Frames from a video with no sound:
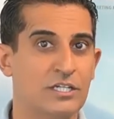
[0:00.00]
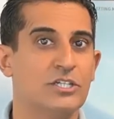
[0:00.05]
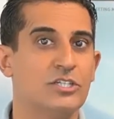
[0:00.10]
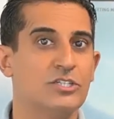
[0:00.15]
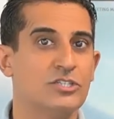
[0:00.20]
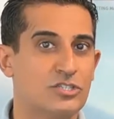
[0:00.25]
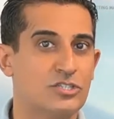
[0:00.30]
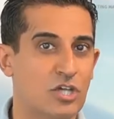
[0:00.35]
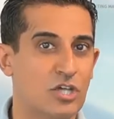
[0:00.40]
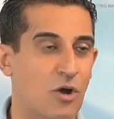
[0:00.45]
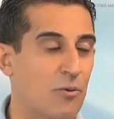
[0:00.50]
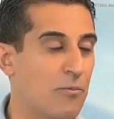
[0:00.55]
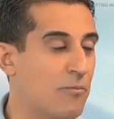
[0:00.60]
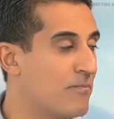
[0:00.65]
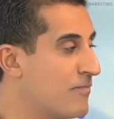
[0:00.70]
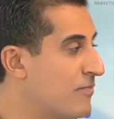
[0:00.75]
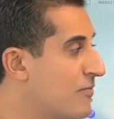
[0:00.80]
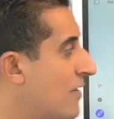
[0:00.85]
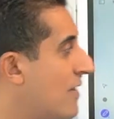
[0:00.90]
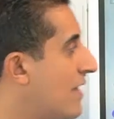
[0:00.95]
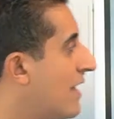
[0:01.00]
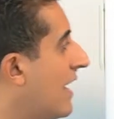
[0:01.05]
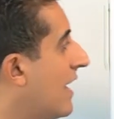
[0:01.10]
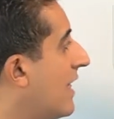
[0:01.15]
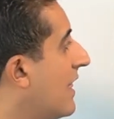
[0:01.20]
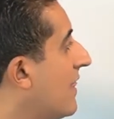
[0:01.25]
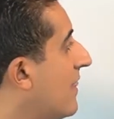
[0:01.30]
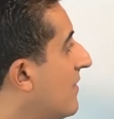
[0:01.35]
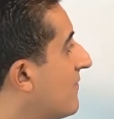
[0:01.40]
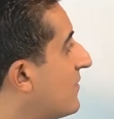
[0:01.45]
So
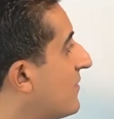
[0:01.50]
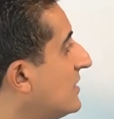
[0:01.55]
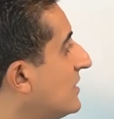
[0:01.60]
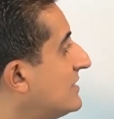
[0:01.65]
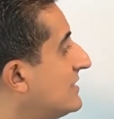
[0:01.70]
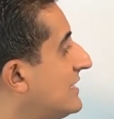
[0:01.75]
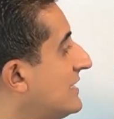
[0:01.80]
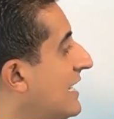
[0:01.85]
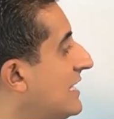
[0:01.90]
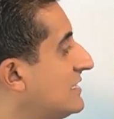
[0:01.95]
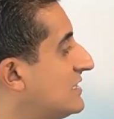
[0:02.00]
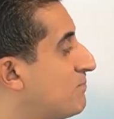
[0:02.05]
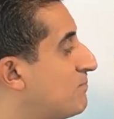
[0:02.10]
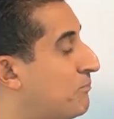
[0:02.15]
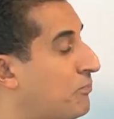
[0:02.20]
the first date